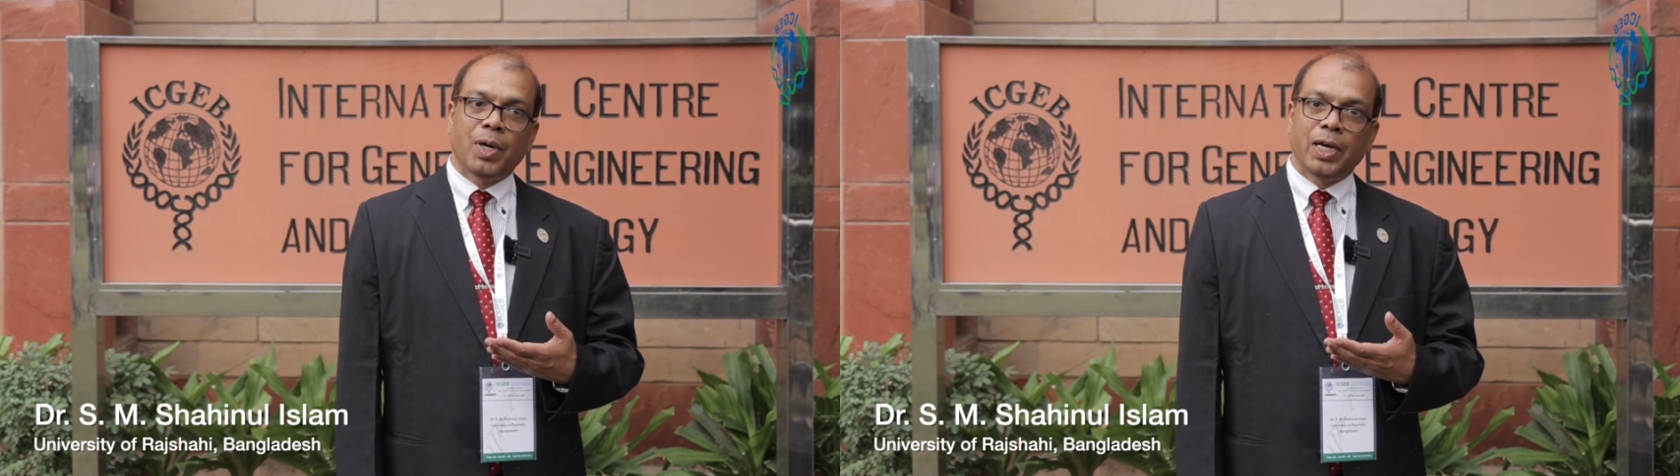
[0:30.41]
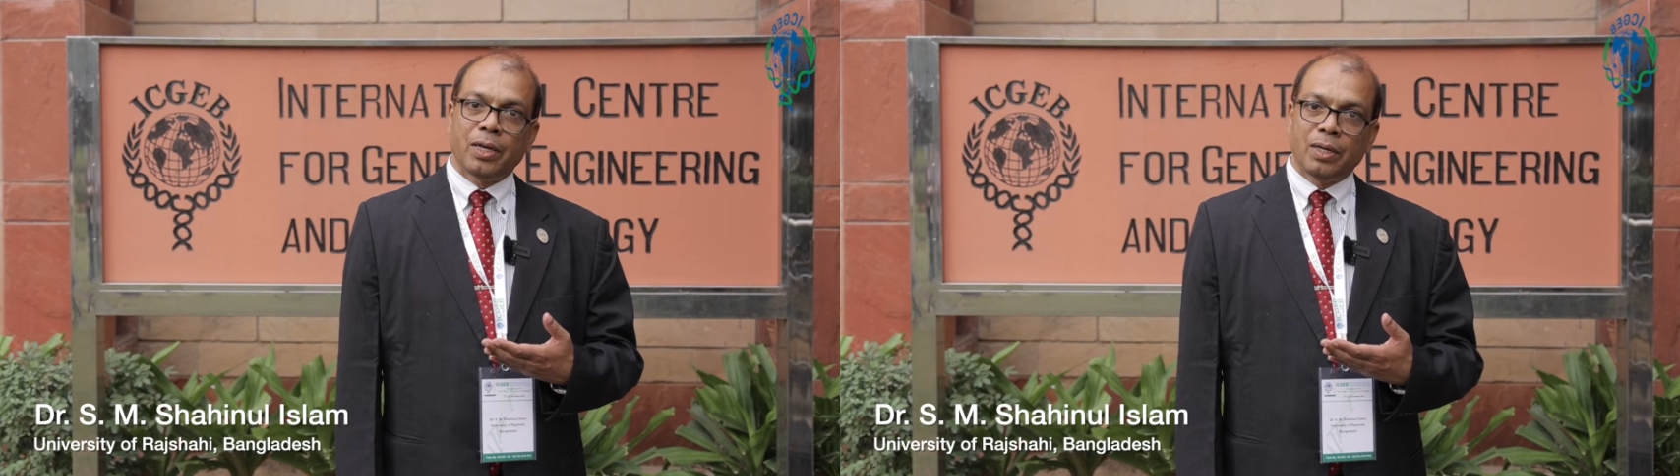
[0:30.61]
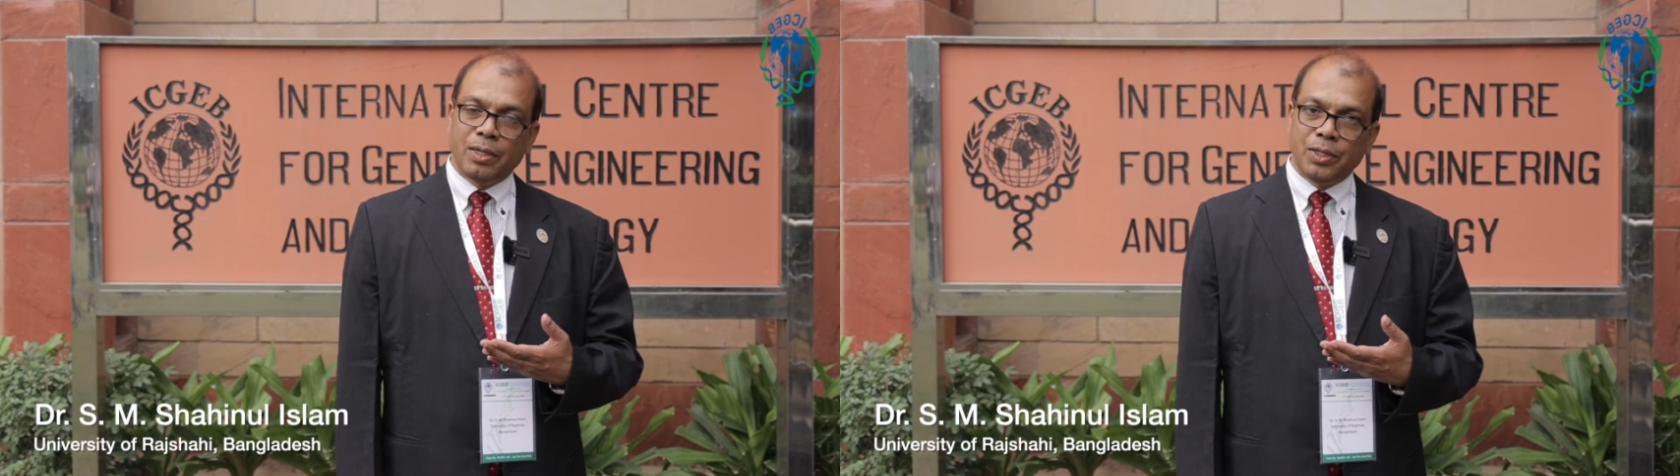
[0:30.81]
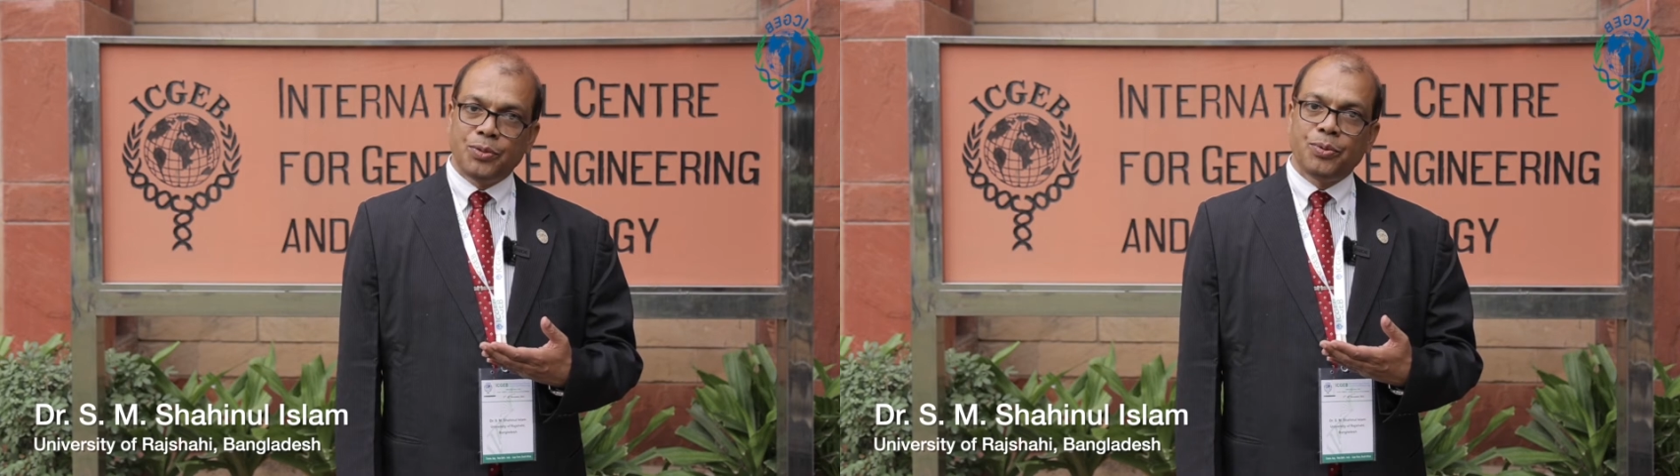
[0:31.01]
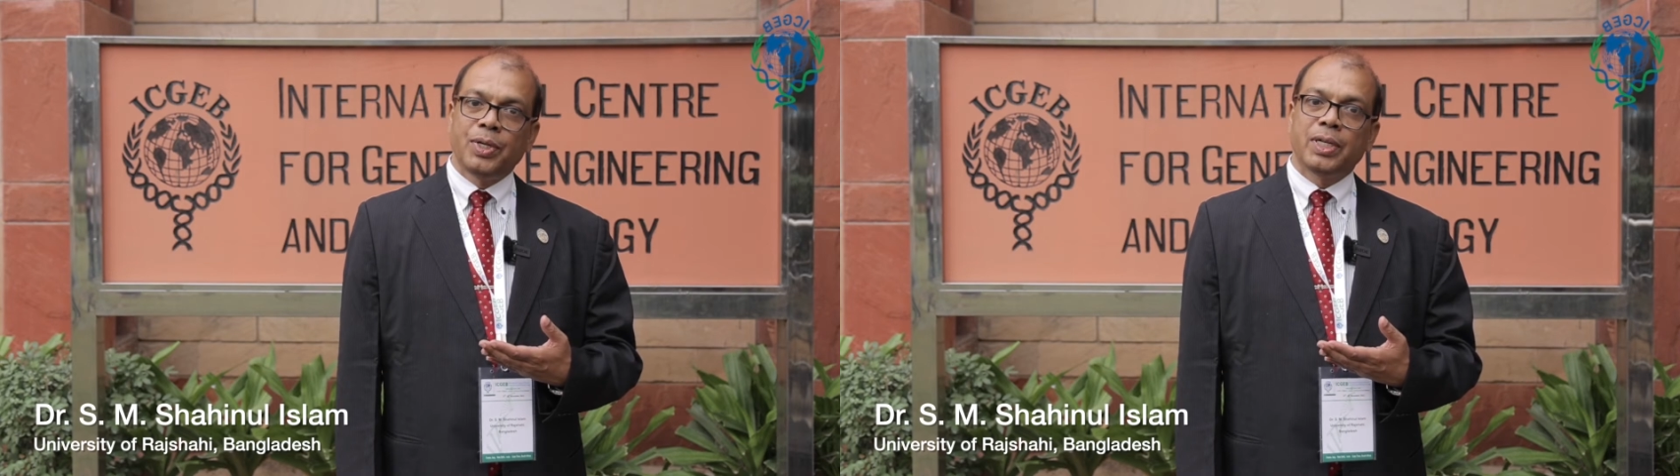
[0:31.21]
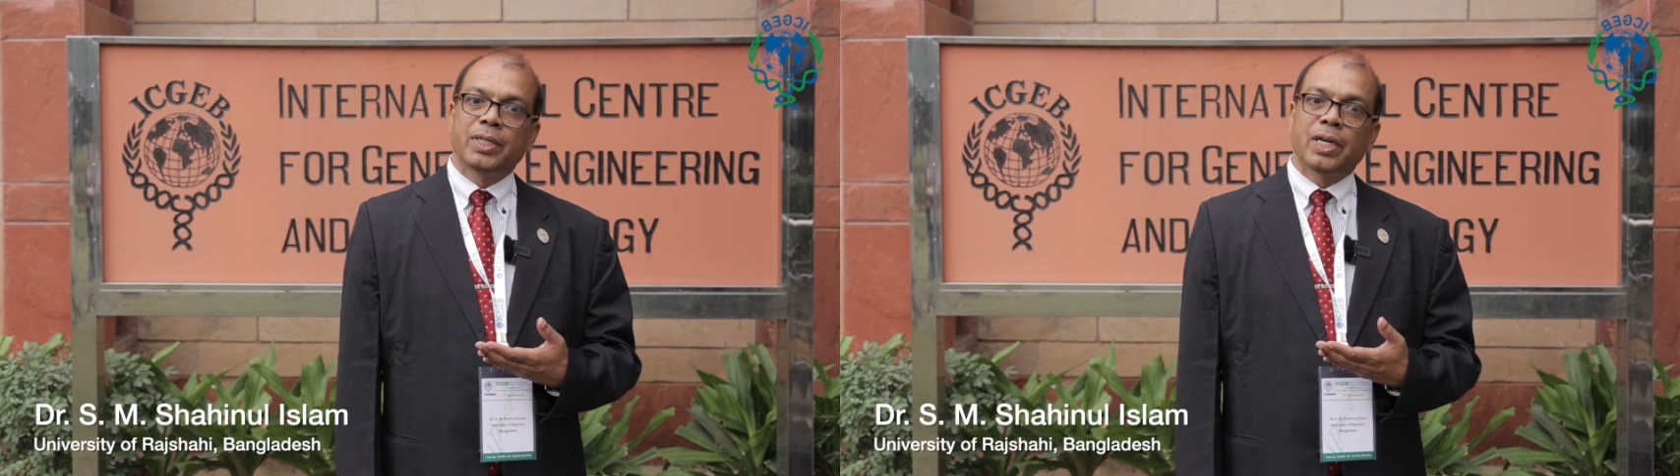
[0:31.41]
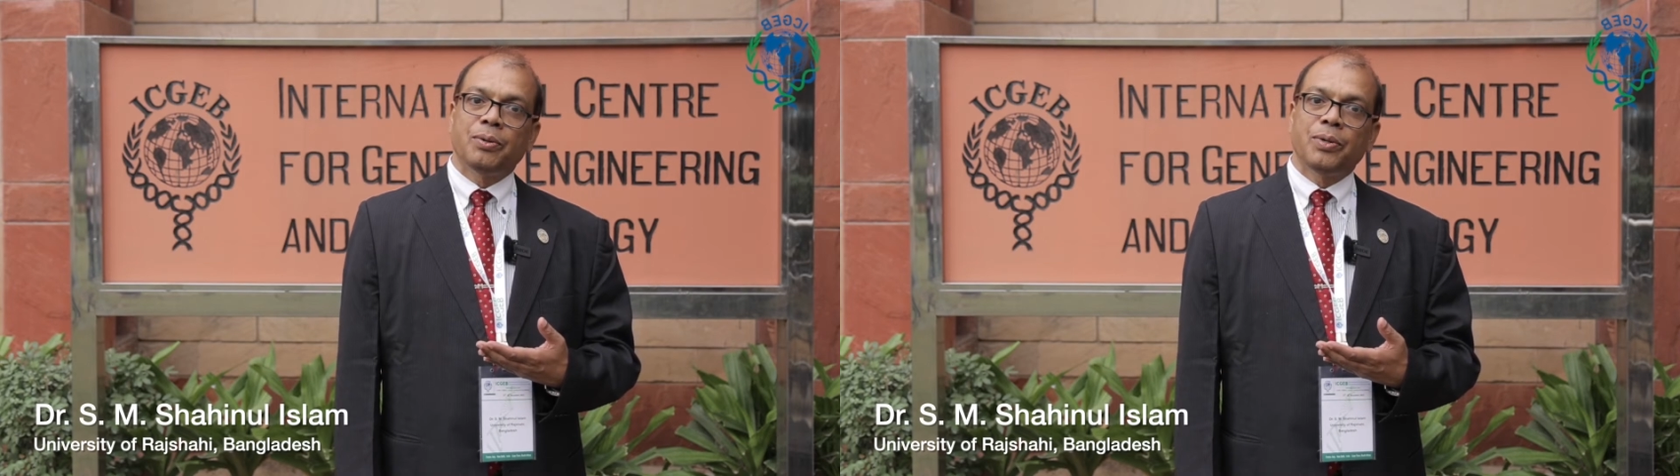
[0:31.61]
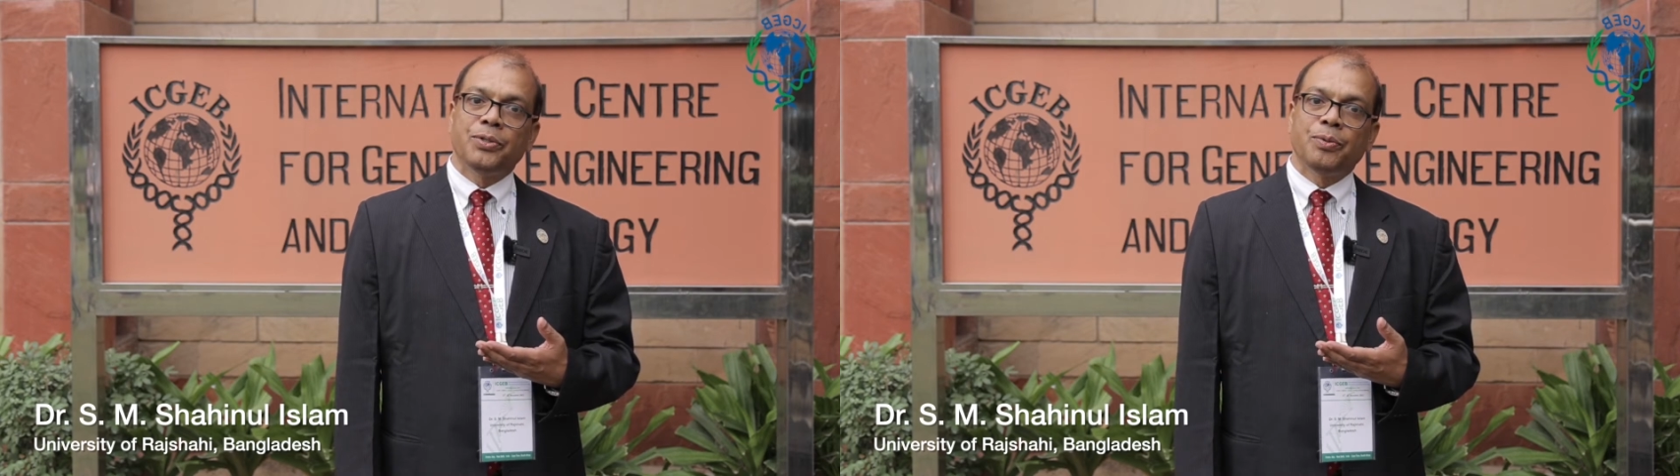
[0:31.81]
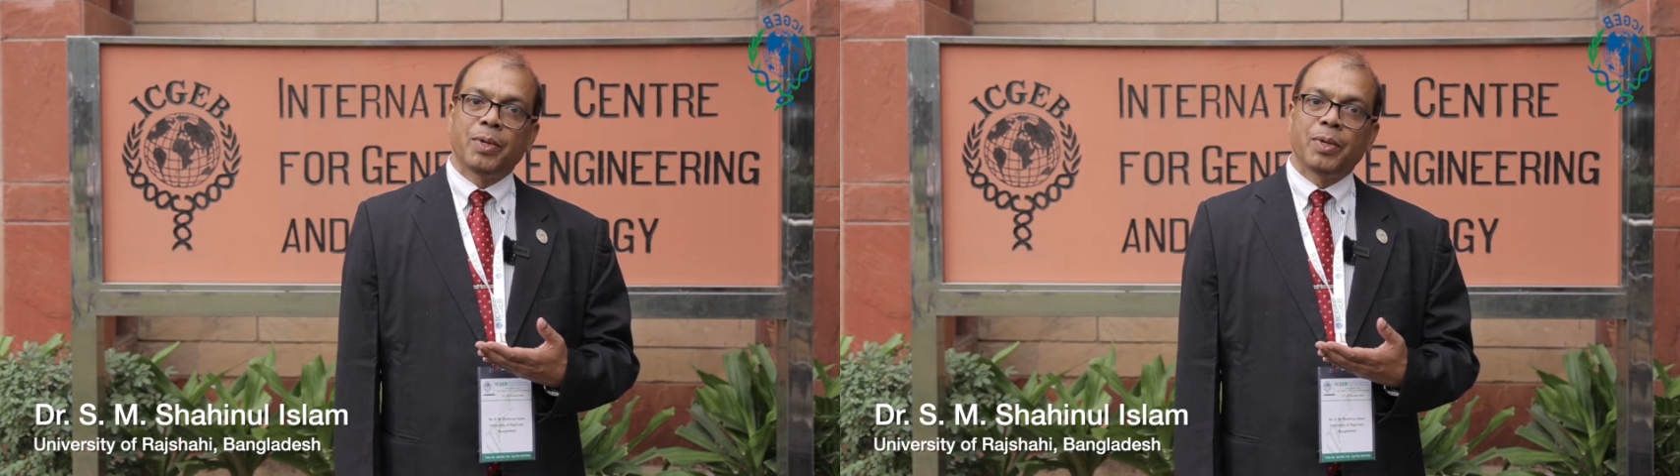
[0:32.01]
My students are also